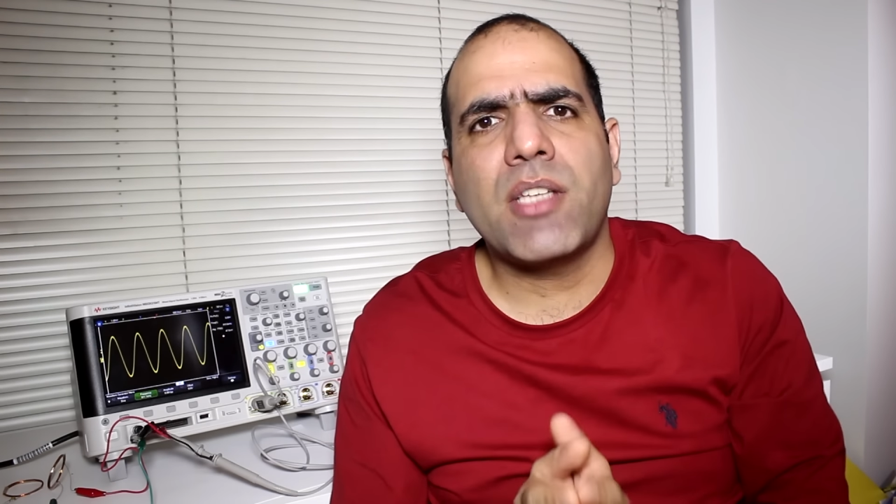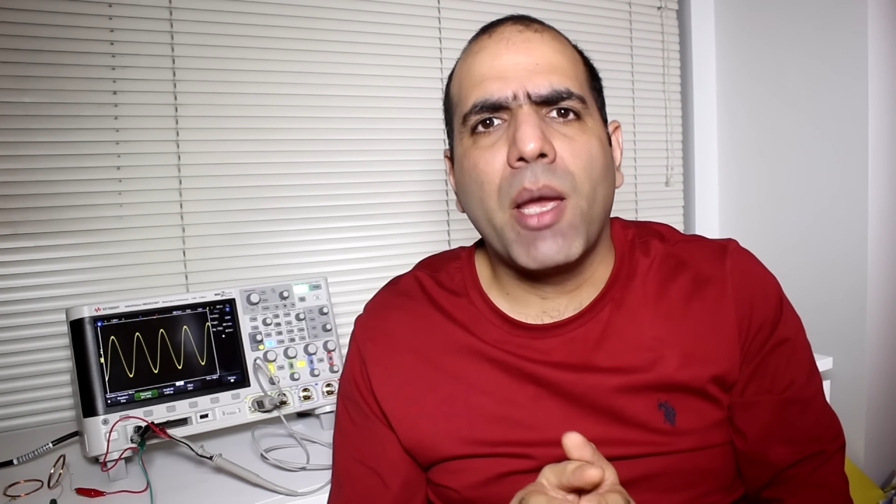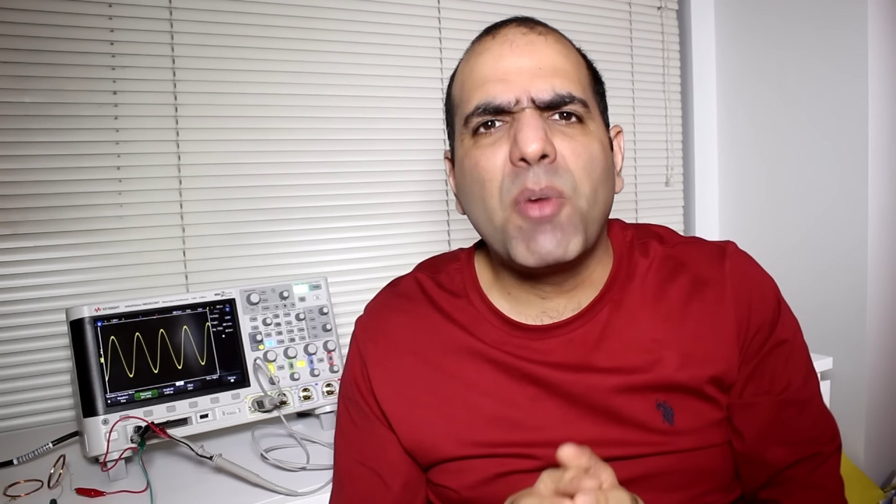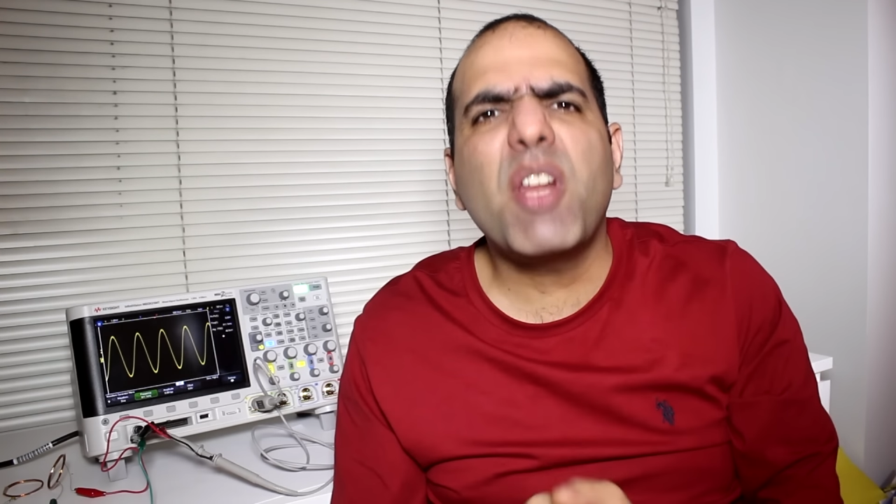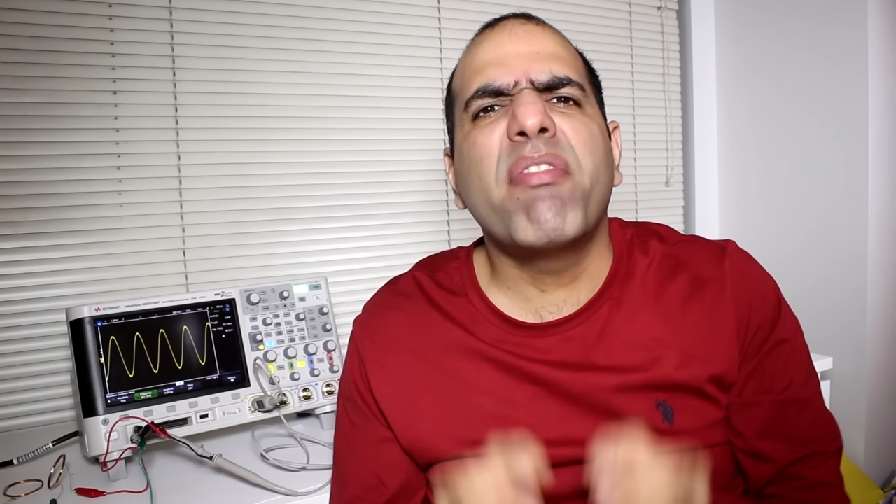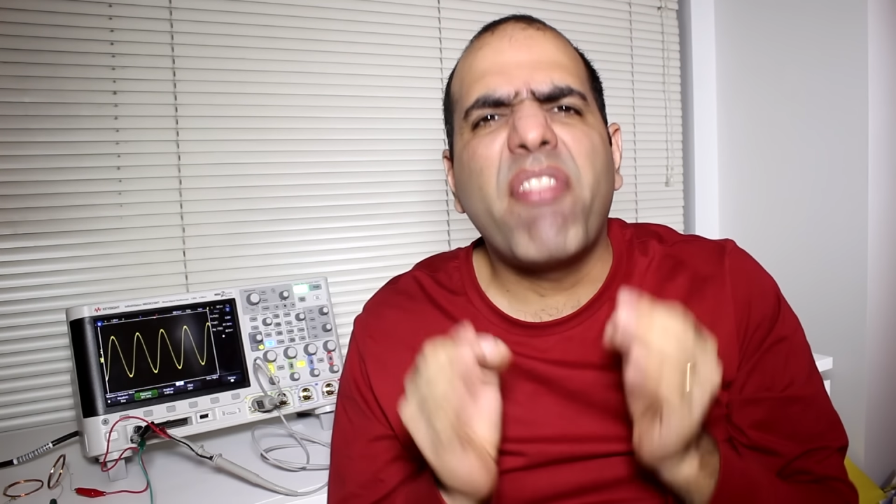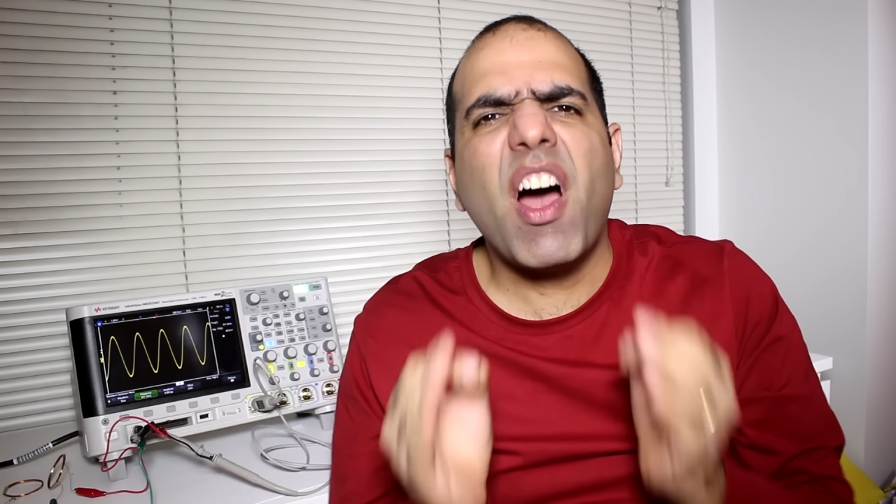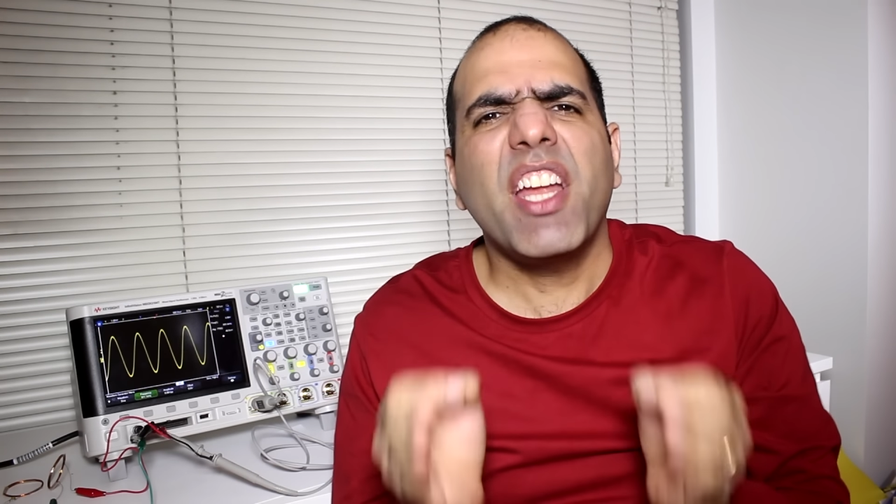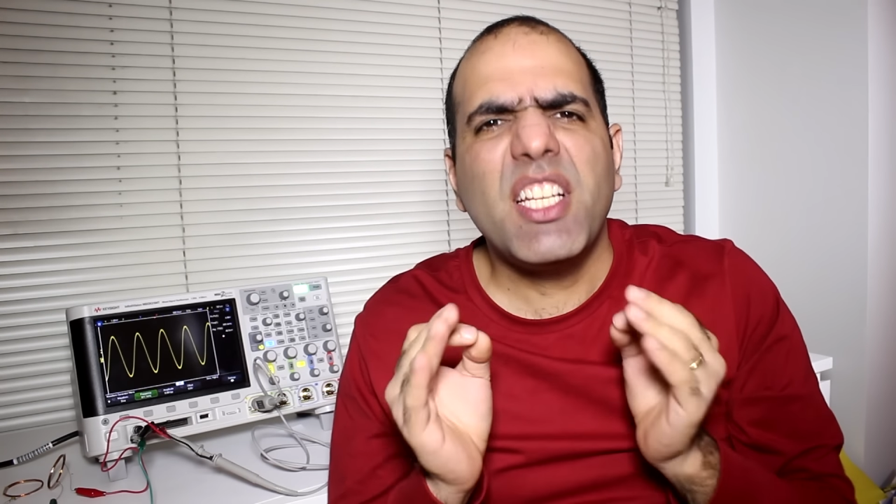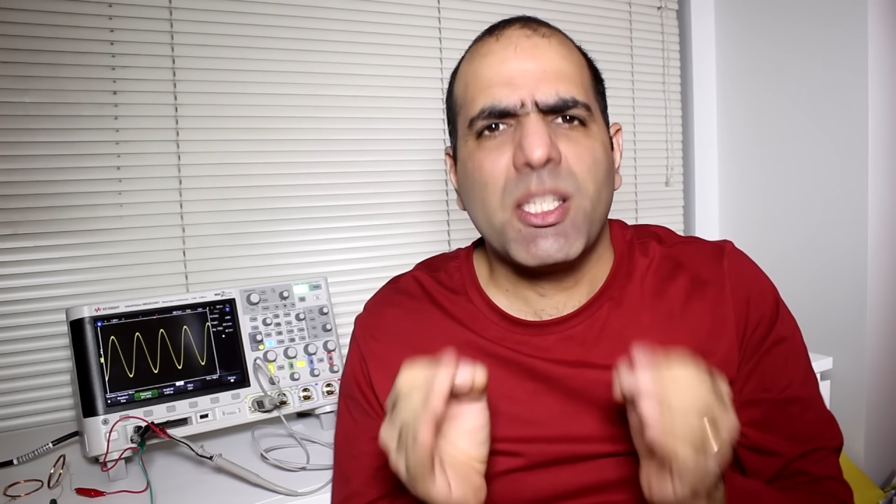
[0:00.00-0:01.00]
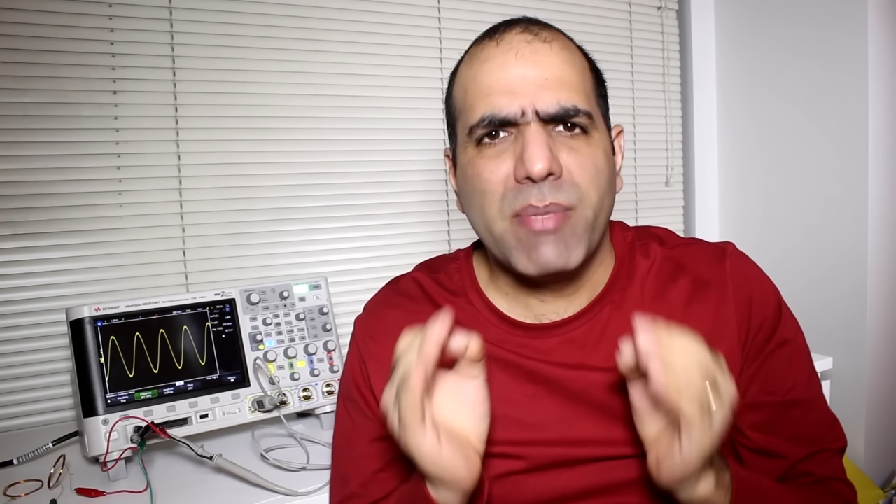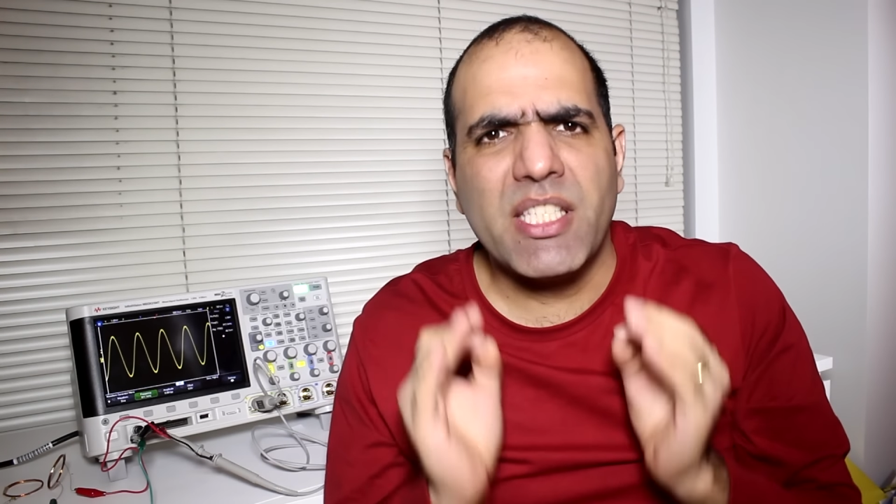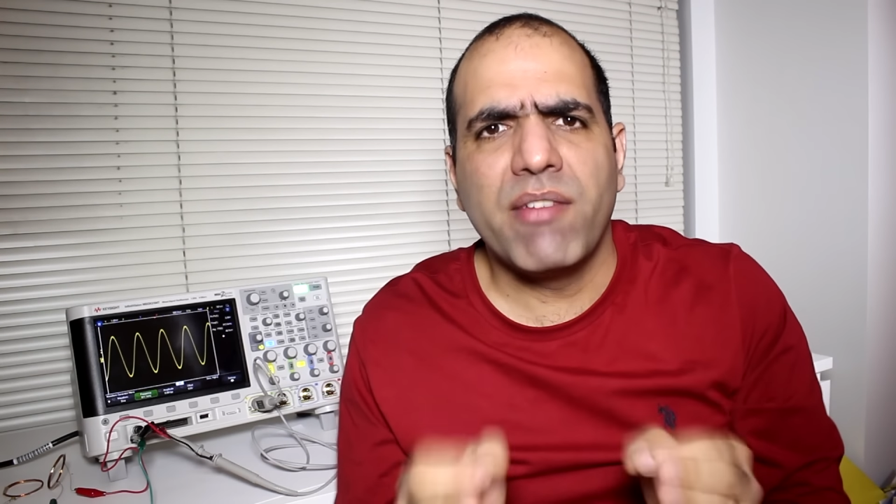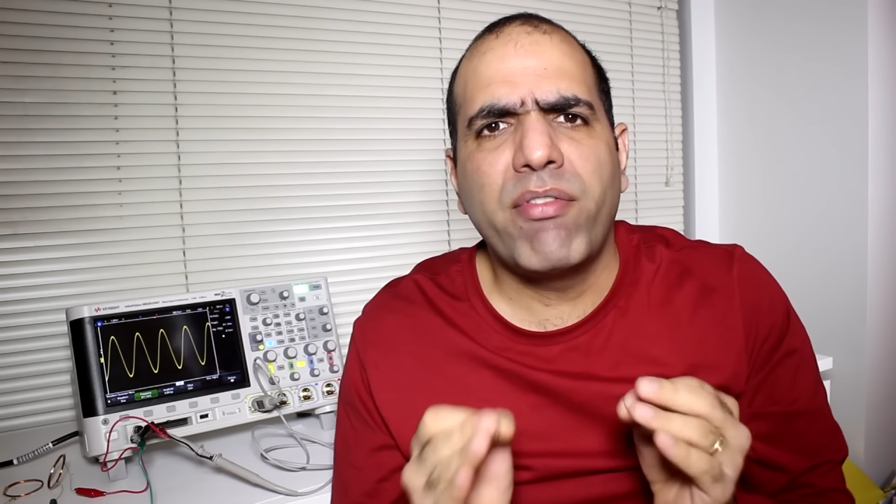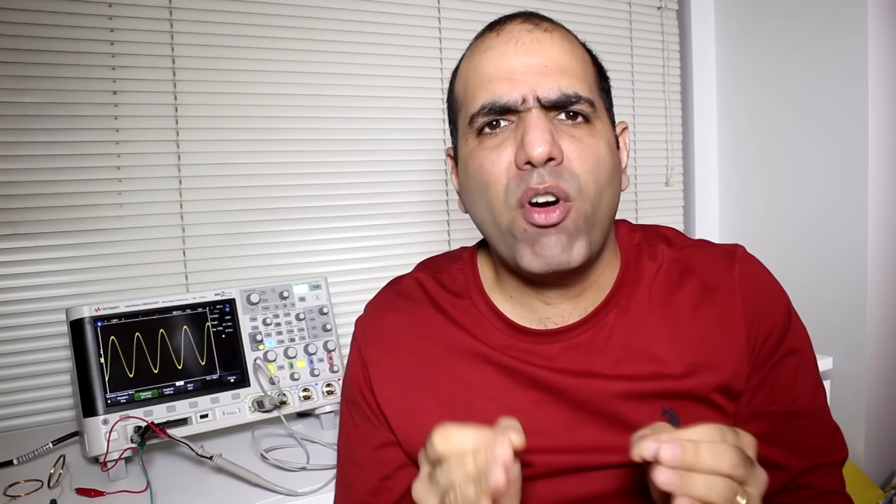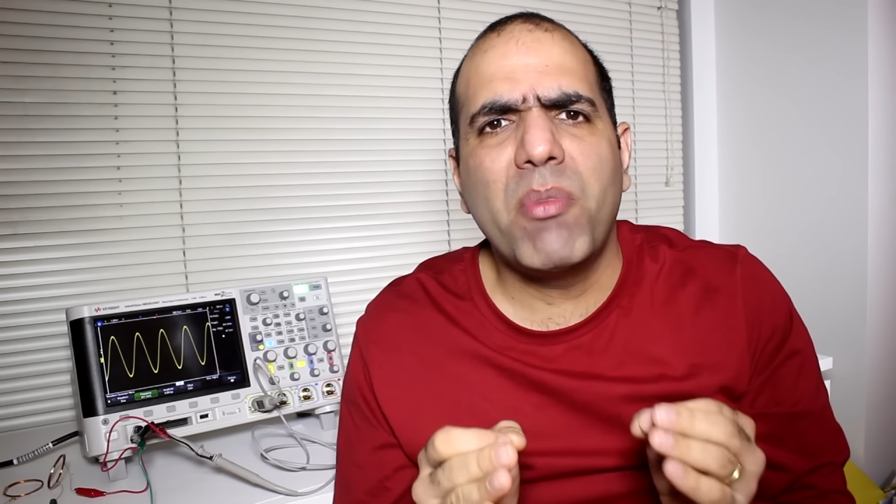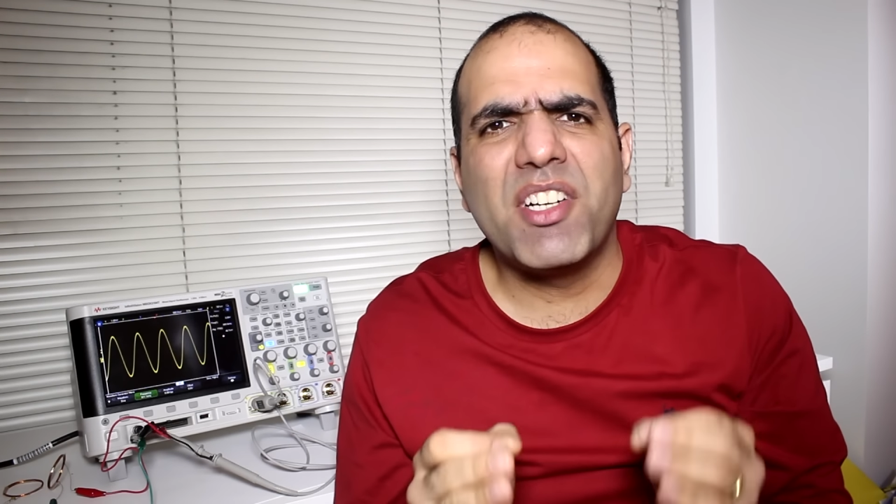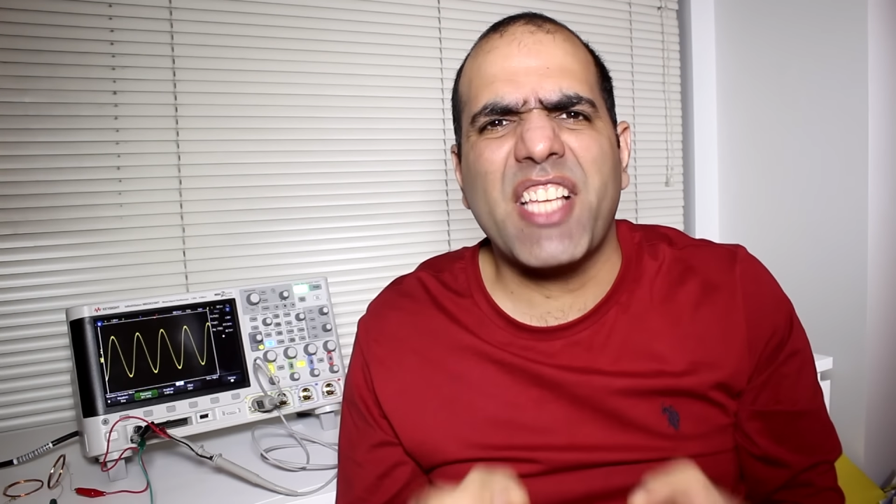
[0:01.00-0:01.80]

I'm gonna find these misinformers